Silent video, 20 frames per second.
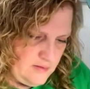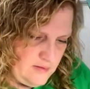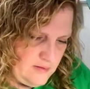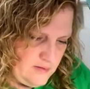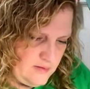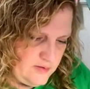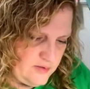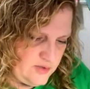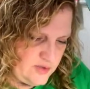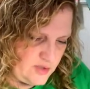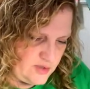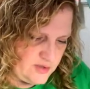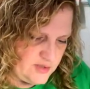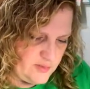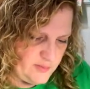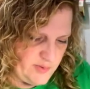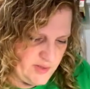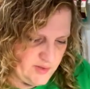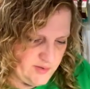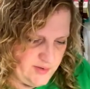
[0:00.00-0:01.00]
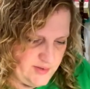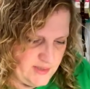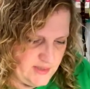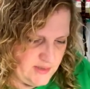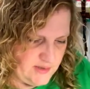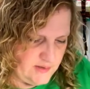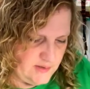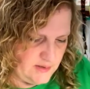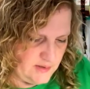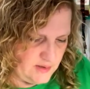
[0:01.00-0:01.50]
start to build
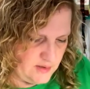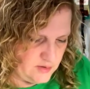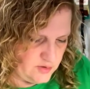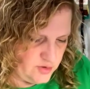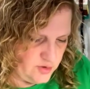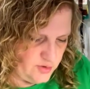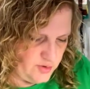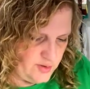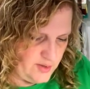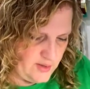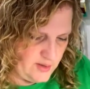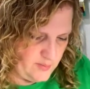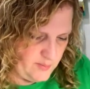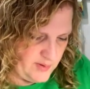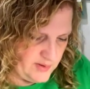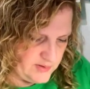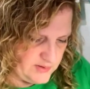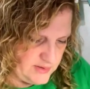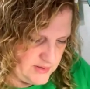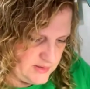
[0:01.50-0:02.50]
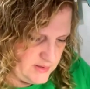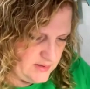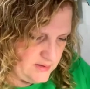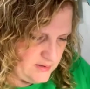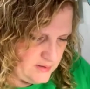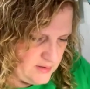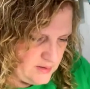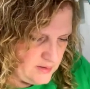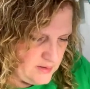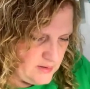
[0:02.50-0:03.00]
this, and I'll show you how I built it.
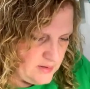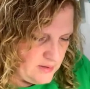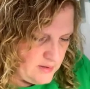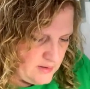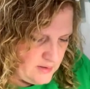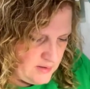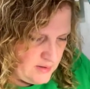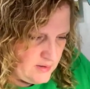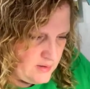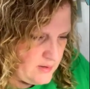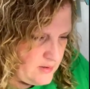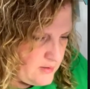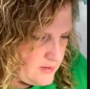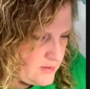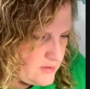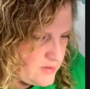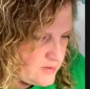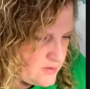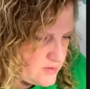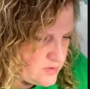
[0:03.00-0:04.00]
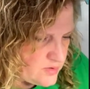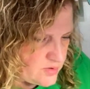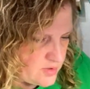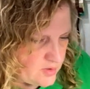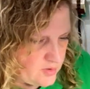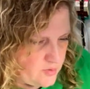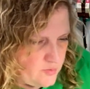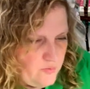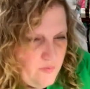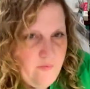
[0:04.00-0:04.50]

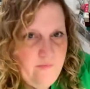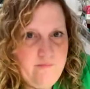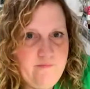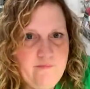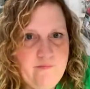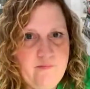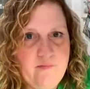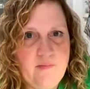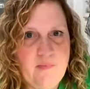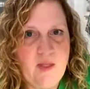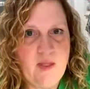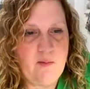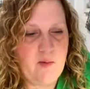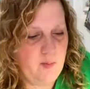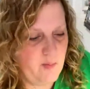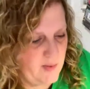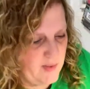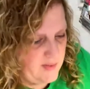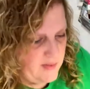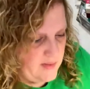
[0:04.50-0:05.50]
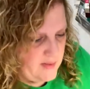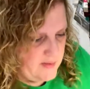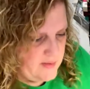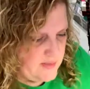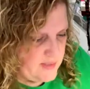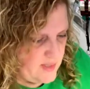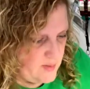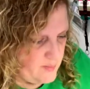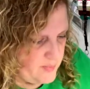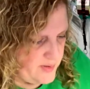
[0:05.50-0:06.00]
So let me bring the
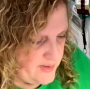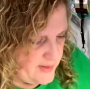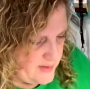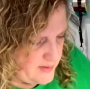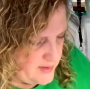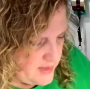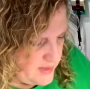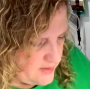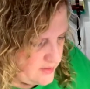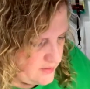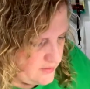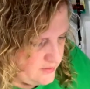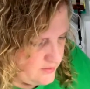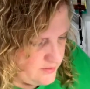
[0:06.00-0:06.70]
sample out here.